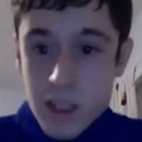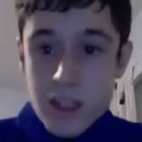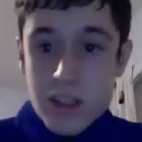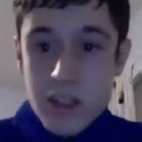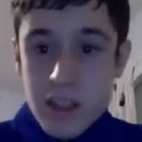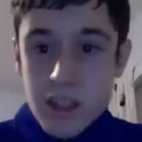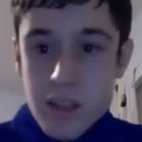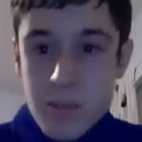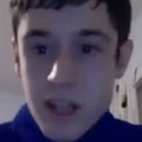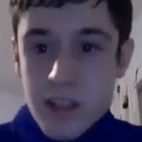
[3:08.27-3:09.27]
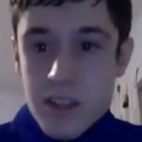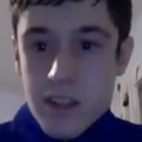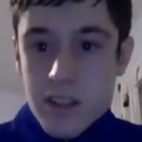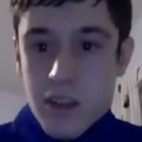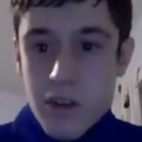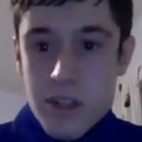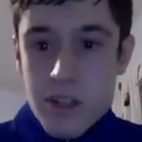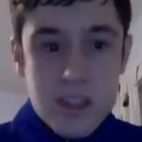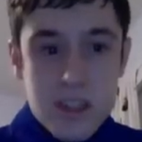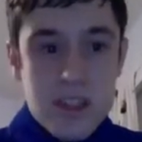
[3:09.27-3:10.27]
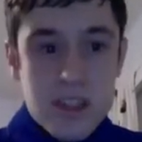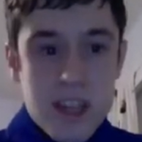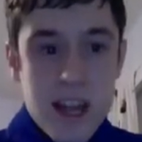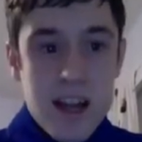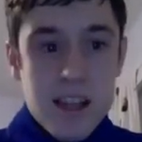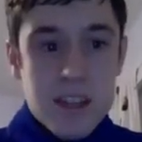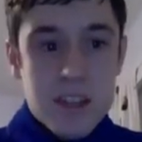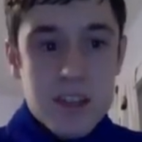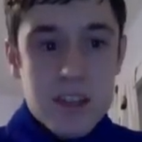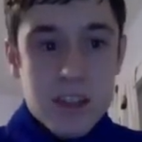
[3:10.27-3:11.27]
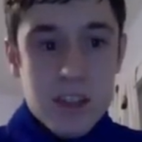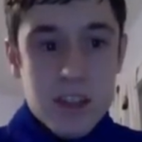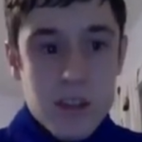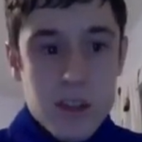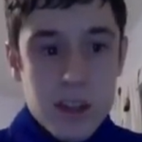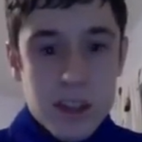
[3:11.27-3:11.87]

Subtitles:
Suddenly, Bella notices Alice is gone.